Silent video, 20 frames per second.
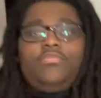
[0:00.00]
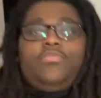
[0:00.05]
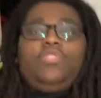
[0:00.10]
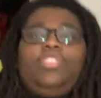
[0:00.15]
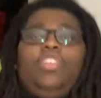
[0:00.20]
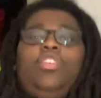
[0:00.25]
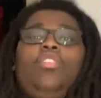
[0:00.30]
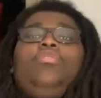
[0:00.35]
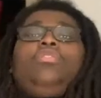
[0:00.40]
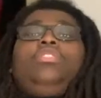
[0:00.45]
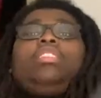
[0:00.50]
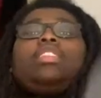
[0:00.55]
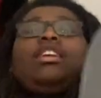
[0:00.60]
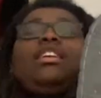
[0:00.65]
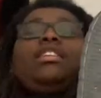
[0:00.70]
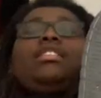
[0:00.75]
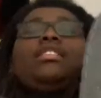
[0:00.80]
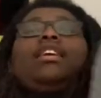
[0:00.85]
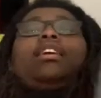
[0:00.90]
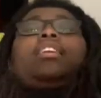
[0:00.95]
toes and
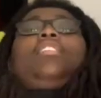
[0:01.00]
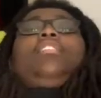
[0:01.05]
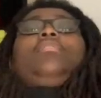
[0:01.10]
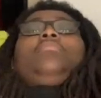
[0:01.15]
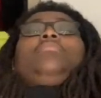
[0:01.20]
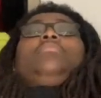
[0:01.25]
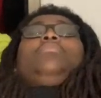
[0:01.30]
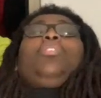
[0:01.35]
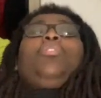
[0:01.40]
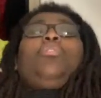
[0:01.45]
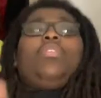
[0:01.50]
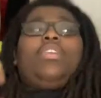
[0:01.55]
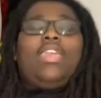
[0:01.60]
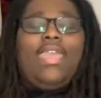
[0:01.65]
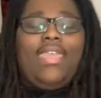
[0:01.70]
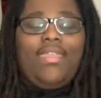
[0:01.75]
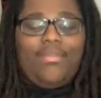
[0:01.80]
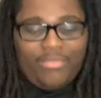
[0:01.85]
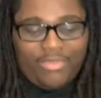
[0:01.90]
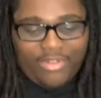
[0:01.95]
everything up. No
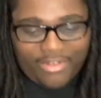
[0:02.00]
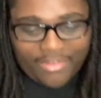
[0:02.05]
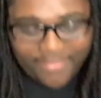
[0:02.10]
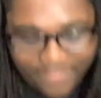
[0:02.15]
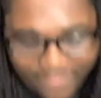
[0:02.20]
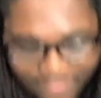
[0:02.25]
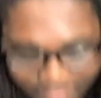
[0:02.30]
cap, bro.